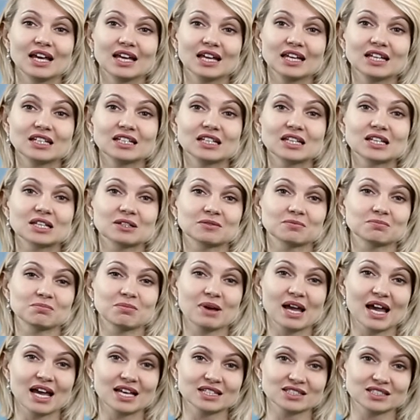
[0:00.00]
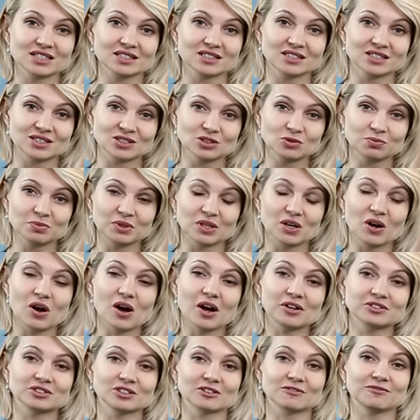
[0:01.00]
in combating super
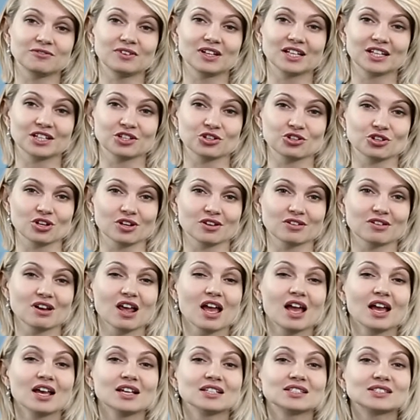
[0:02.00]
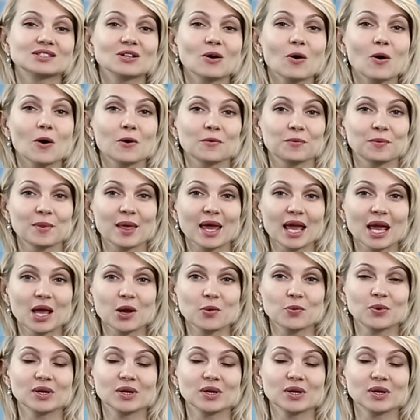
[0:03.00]
hot inflation. So they